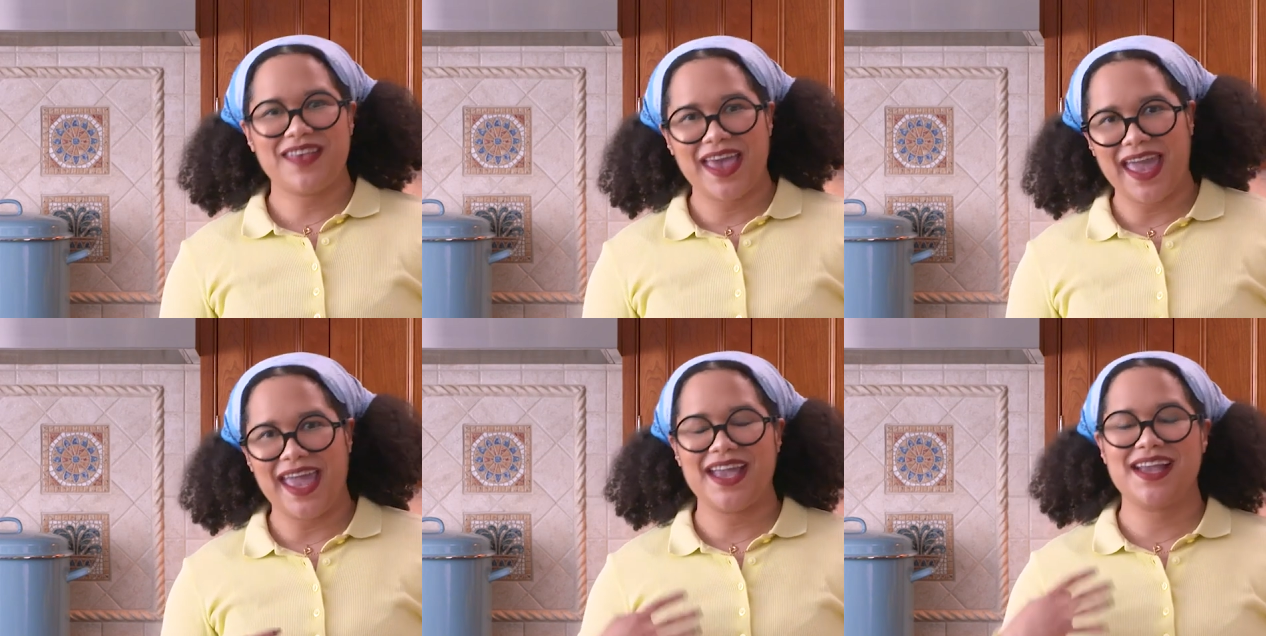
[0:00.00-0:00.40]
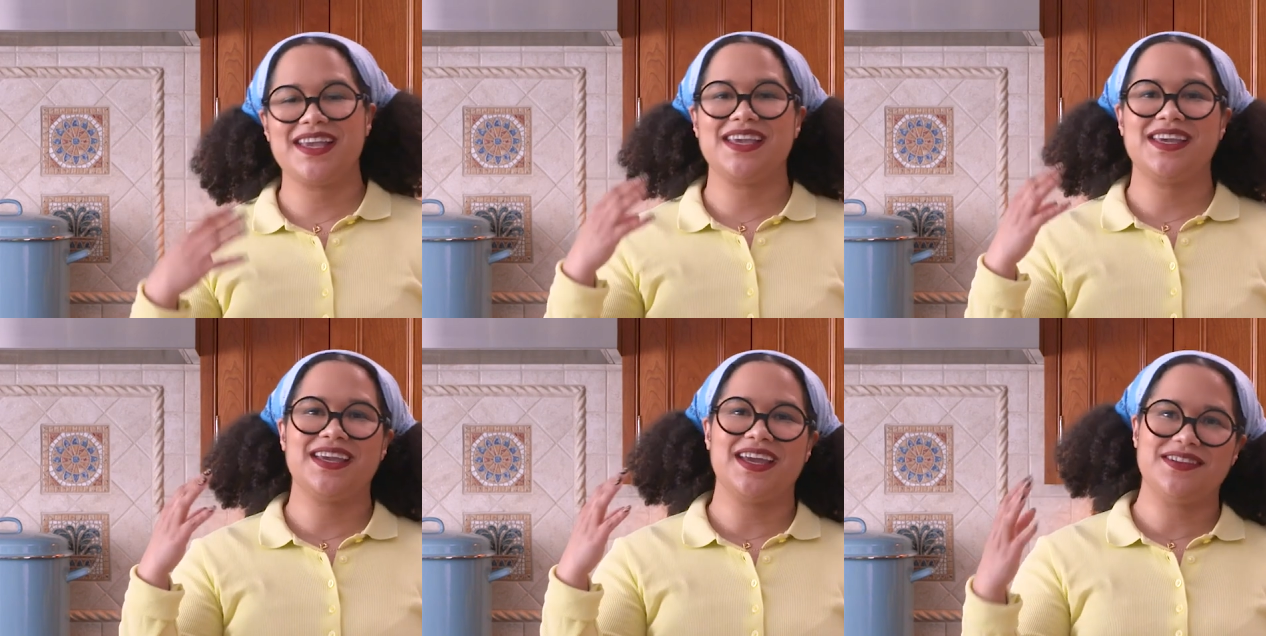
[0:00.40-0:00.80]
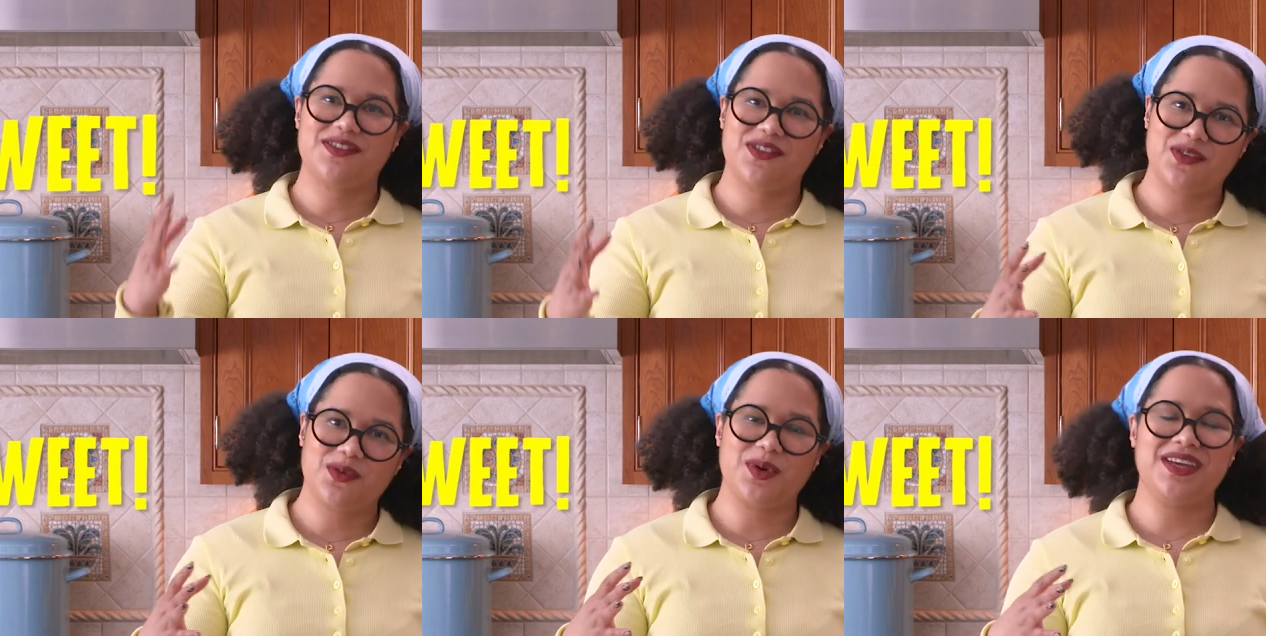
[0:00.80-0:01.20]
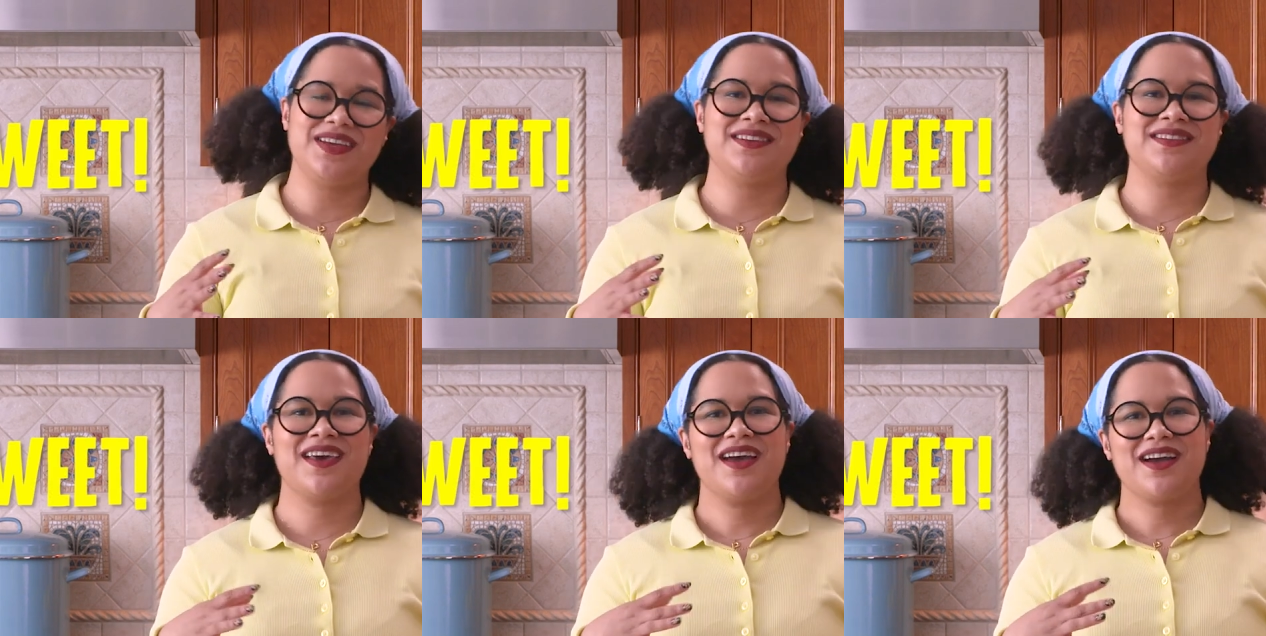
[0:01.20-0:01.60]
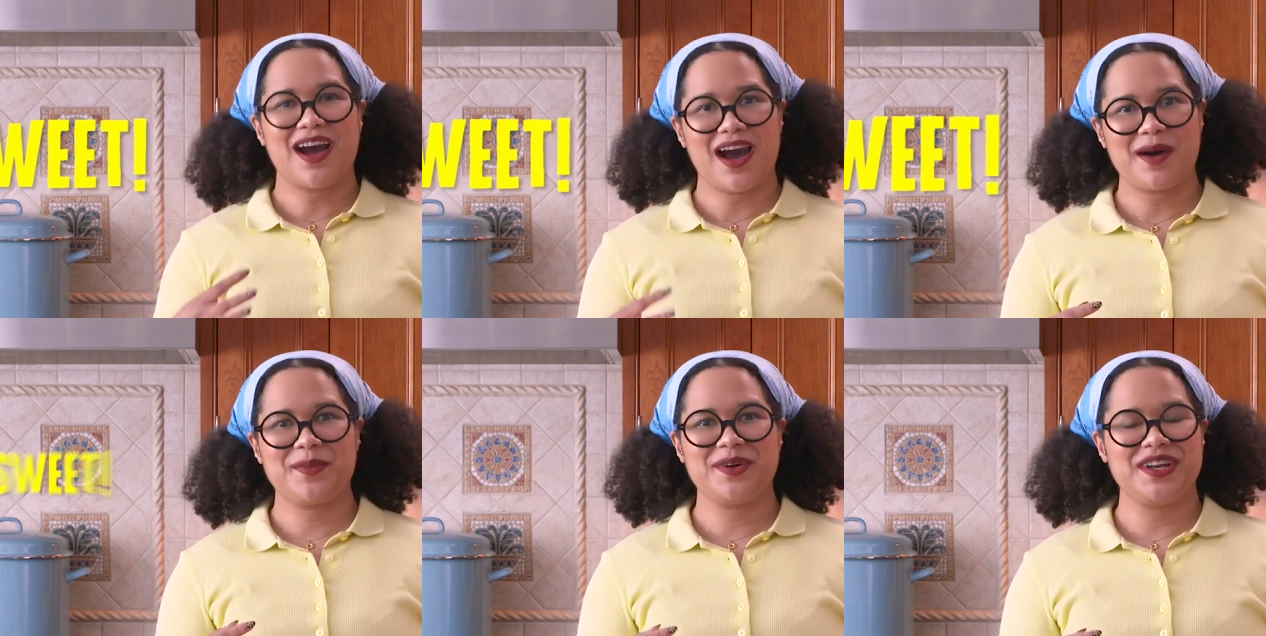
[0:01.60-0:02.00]
tangy and sweet
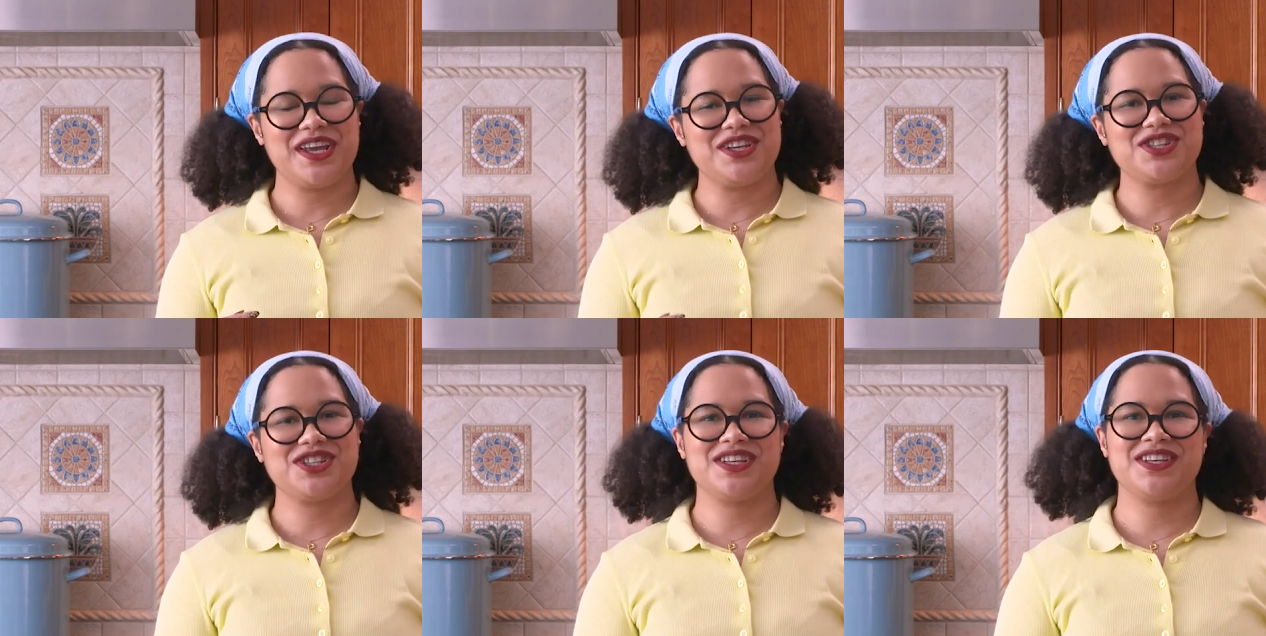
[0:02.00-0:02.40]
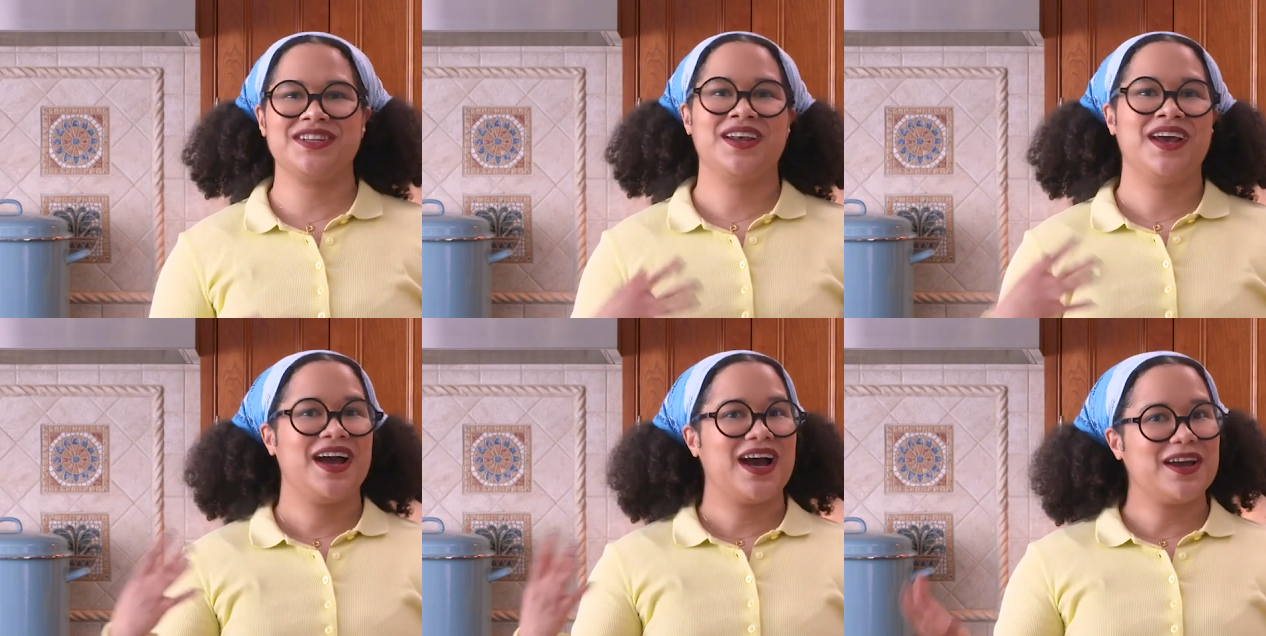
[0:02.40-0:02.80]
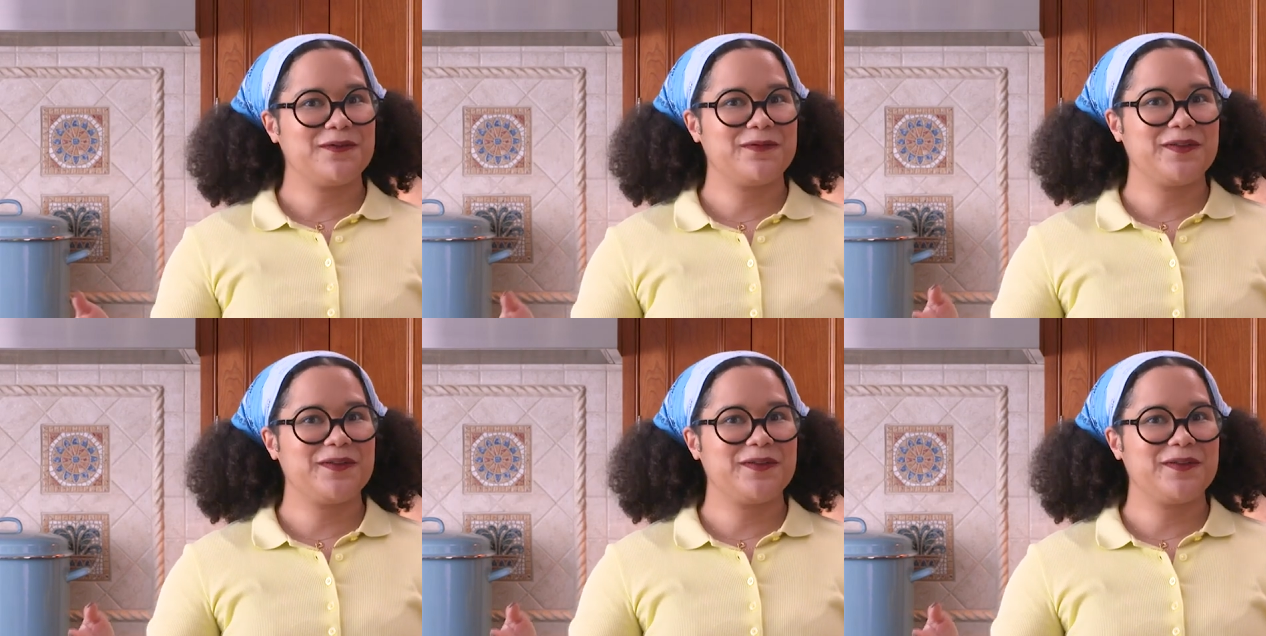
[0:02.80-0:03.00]
combination, I